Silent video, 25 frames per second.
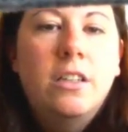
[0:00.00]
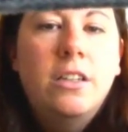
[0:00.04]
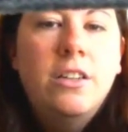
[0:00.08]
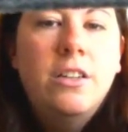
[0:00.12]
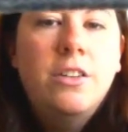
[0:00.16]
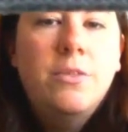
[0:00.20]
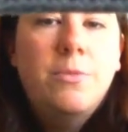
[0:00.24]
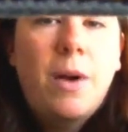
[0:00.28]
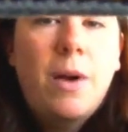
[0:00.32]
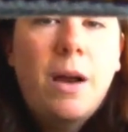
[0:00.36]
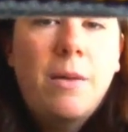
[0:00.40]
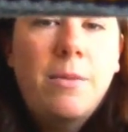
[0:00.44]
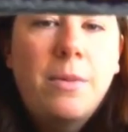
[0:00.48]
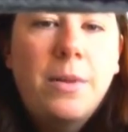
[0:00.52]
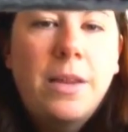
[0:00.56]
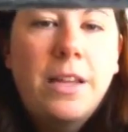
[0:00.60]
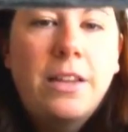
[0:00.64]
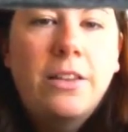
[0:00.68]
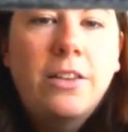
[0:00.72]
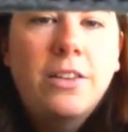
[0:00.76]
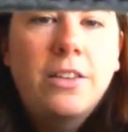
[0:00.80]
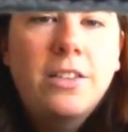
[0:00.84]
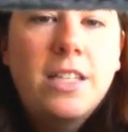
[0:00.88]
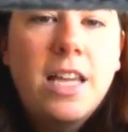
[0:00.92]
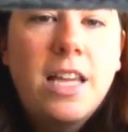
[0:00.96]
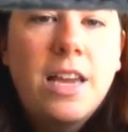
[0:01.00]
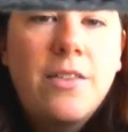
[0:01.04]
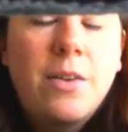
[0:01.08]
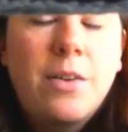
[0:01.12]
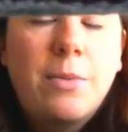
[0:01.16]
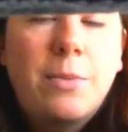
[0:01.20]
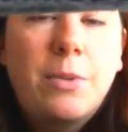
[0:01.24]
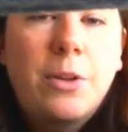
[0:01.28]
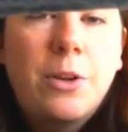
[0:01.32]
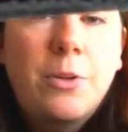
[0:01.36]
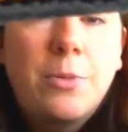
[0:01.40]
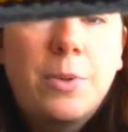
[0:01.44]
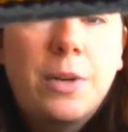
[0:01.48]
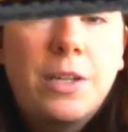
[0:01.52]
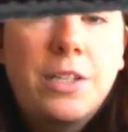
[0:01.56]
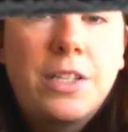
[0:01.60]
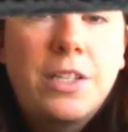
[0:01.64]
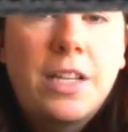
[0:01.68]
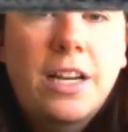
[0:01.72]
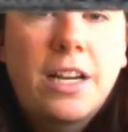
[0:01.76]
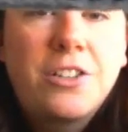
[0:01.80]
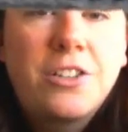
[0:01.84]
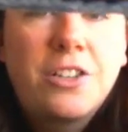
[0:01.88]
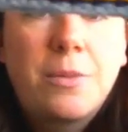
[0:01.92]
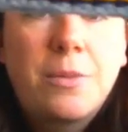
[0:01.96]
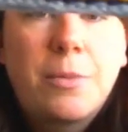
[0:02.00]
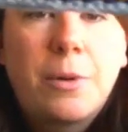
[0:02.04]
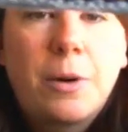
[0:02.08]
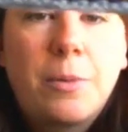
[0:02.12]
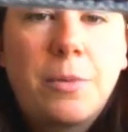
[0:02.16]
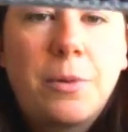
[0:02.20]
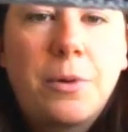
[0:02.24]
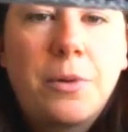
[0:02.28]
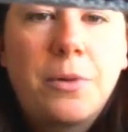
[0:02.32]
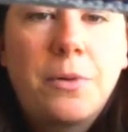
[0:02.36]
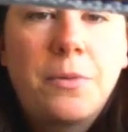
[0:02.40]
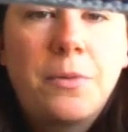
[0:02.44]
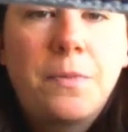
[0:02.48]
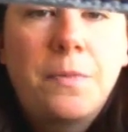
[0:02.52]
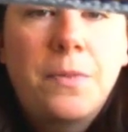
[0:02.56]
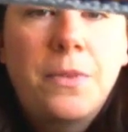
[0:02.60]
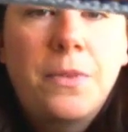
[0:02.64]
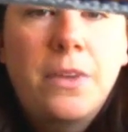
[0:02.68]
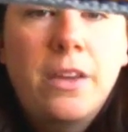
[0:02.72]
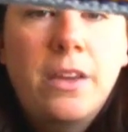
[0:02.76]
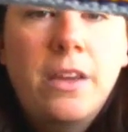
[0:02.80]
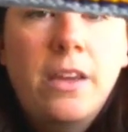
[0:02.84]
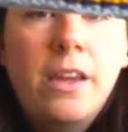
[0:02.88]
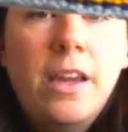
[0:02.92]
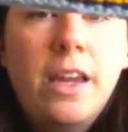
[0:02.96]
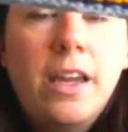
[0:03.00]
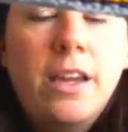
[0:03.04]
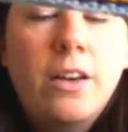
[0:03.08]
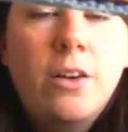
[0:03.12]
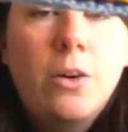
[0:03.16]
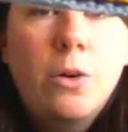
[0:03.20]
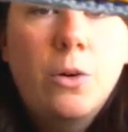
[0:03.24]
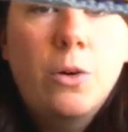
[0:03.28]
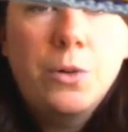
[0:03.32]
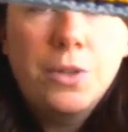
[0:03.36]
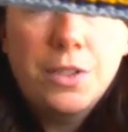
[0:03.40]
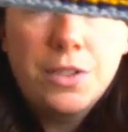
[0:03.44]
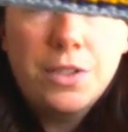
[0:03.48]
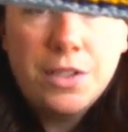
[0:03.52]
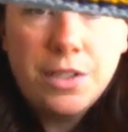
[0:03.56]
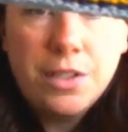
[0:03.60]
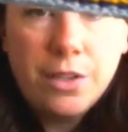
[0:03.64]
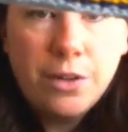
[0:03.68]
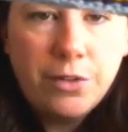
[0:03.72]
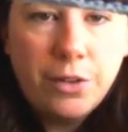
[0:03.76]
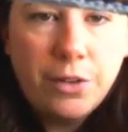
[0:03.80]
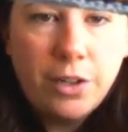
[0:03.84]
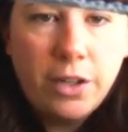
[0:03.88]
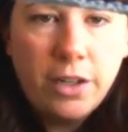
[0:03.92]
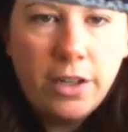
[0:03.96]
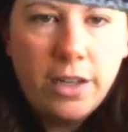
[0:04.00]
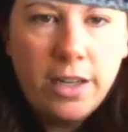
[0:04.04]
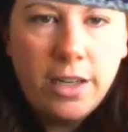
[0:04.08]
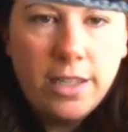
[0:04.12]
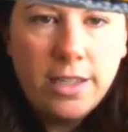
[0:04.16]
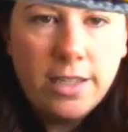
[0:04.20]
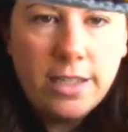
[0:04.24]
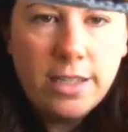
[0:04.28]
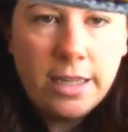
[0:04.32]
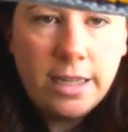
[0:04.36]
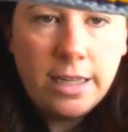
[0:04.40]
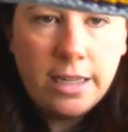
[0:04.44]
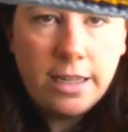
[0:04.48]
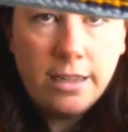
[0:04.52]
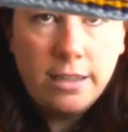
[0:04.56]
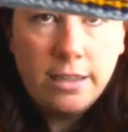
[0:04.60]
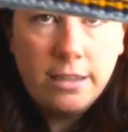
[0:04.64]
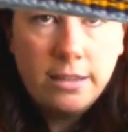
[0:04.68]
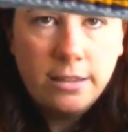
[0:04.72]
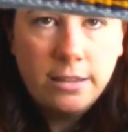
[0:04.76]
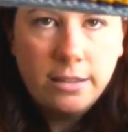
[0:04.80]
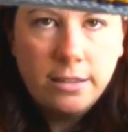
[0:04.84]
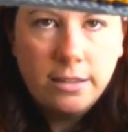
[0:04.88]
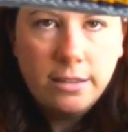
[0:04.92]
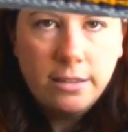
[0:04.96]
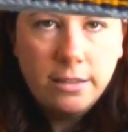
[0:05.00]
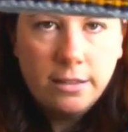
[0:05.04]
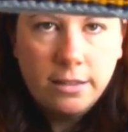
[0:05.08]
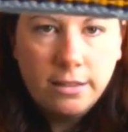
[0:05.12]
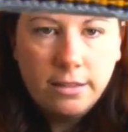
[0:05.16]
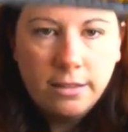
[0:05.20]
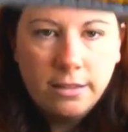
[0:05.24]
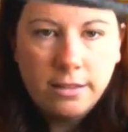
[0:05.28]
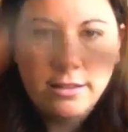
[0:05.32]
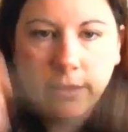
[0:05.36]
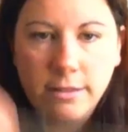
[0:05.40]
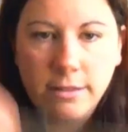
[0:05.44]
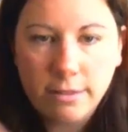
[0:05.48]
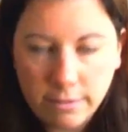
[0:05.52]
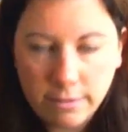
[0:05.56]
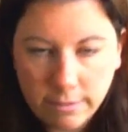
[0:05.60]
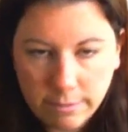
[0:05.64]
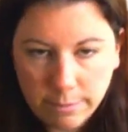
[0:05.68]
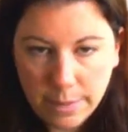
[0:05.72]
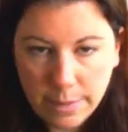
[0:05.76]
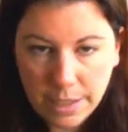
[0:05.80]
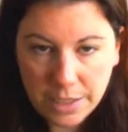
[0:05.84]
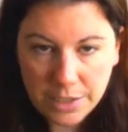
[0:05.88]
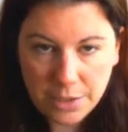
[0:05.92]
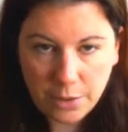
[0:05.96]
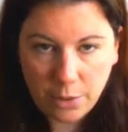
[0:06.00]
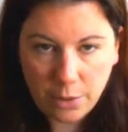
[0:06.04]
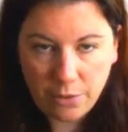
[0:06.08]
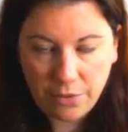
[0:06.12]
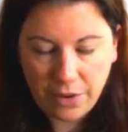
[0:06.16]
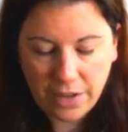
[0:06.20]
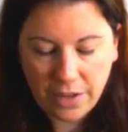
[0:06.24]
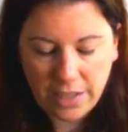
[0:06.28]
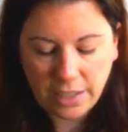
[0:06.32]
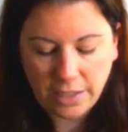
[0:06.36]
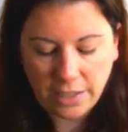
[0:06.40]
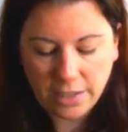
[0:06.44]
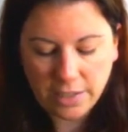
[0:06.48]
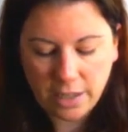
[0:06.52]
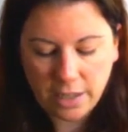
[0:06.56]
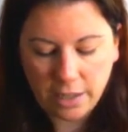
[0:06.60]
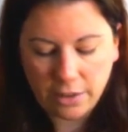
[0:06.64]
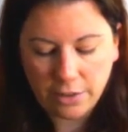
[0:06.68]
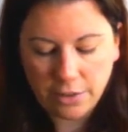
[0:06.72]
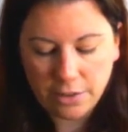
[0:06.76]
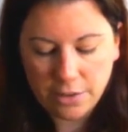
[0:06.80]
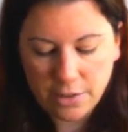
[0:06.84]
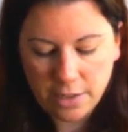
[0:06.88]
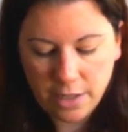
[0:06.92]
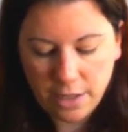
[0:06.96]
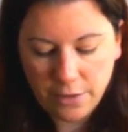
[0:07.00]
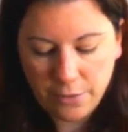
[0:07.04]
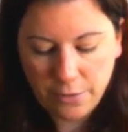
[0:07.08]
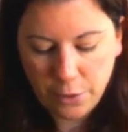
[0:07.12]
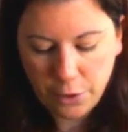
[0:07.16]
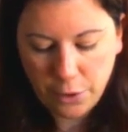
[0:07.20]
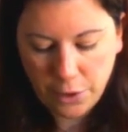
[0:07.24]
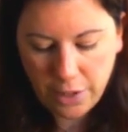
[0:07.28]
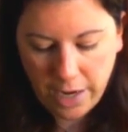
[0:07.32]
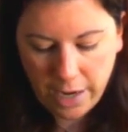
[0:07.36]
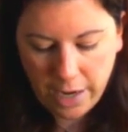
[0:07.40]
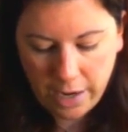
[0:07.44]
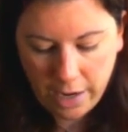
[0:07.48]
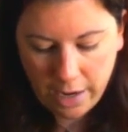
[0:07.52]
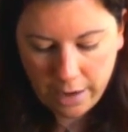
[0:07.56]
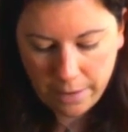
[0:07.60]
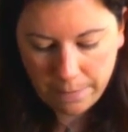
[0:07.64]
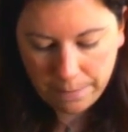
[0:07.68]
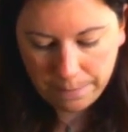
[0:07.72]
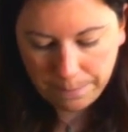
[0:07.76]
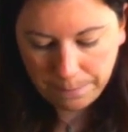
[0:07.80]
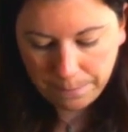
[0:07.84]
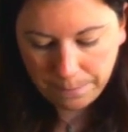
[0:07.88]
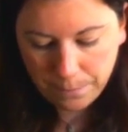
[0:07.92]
It looks navy blue, but it's actually purple and gold and silver. It's Minnesota Vikings colors if you're Katie.